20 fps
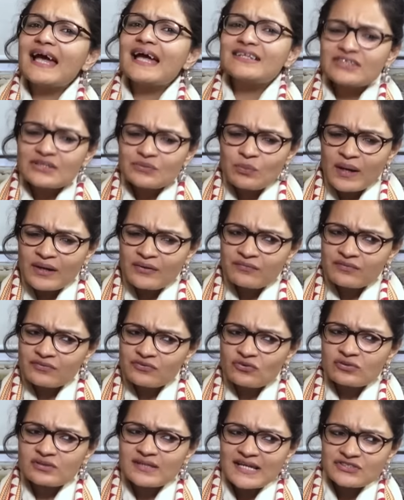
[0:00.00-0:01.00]
Yeah, actually, one of the
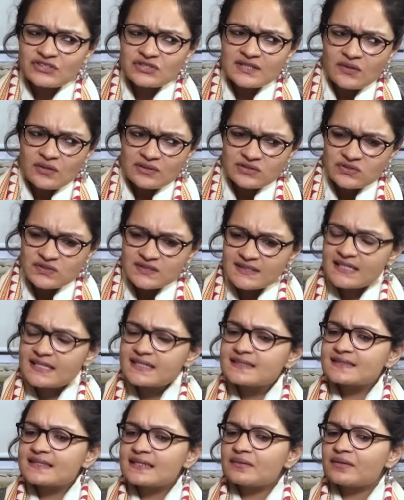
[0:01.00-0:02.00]
trolls actually also
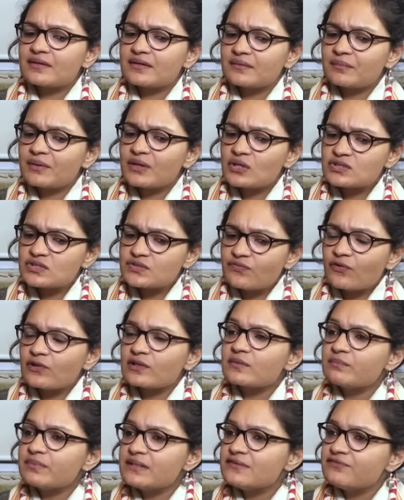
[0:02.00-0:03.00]
says that because of all
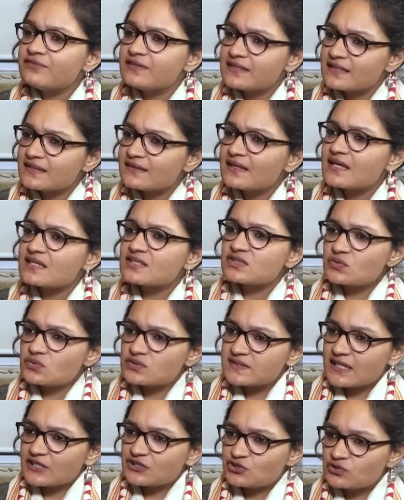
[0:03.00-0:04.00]
the beef eating, they are so
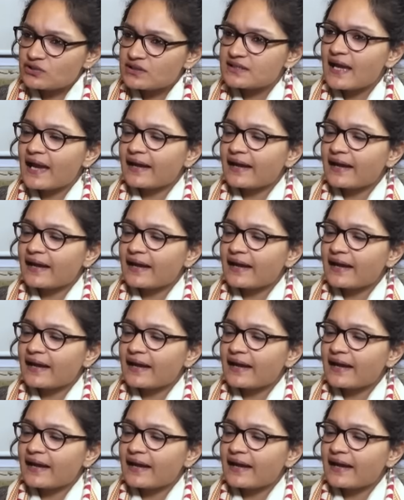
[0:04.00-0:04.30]
sexually